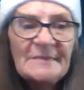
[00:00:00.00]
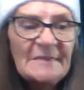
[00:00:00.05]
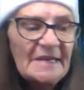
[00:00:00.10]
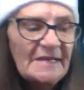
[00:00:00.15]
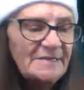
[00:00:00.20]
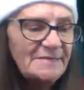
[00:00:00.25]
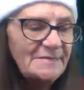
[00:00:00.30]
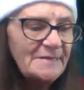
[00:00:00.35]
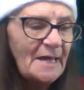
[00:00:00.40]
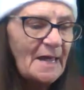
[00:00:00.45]

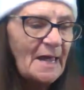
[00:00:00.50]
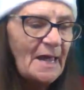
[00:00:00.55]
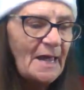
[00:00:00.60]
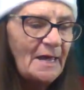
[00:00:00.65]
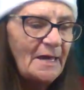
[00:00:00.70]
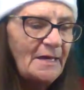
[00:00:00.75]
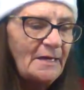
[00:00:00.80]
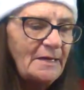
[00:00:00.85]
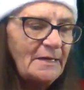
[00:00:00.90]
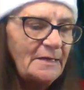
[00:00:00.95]

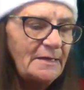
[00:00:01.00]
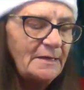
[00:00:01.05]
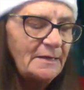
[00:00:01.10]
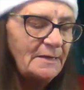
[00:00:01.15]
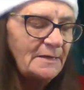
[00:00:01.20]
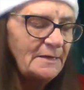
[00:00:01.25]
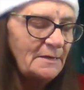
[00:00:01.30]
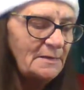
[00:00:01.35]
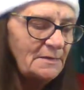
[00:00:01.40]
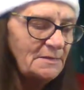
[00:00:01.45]
today
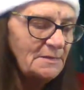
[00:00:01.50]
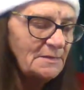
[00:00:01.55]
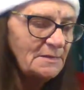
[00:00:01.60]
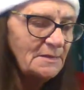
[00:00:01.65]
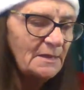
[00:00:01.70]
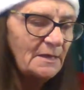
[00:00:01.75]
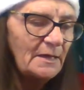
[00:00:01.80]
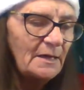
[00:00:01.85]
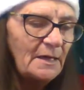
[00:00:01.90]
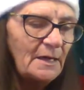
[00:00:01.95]
is
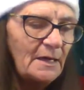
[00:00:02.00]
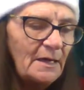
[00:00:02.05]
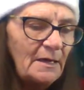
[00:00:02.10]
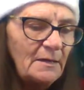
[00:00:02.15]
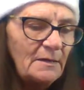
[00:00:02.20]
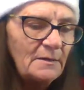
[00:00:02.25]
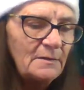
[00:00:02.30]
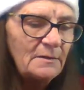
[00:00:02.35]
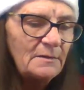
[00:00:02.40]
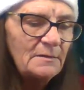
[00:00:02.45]
the,
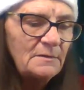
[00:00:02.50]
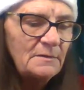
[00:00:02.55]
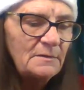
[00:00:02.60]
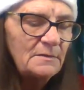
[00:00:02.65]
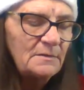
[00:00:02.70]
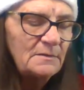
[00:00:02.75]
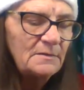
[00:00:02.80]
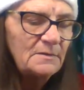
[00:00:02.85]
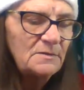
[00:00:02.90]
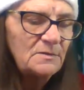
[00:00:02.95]

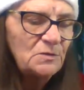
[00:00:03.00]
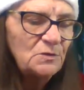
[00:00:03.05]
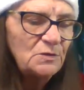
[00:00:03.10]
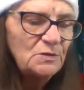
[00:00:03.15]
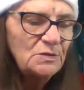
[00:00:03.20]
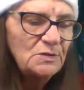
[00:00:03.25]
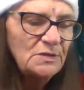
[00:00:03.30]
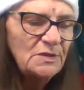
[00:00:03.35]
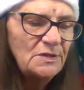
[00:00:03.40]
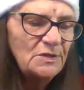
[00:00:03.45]

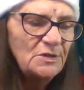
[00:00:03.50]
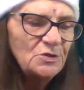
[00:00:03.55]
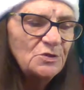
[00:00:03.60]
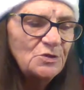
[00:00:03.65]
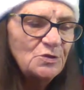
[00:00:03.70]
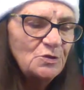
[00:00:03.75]
is the